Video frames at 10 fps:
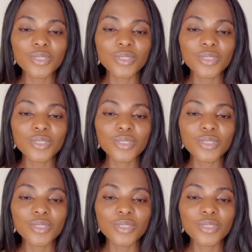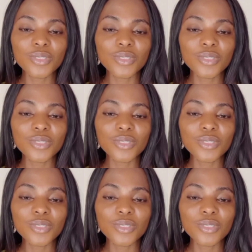
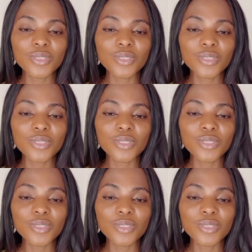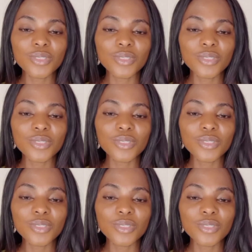
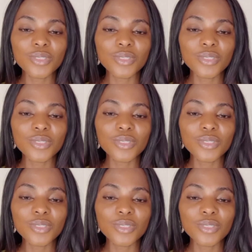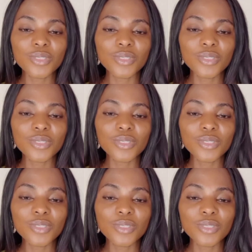
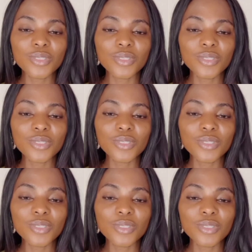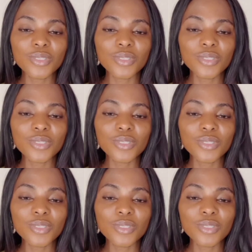
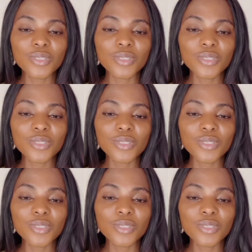This is a still picture; no speech is visible.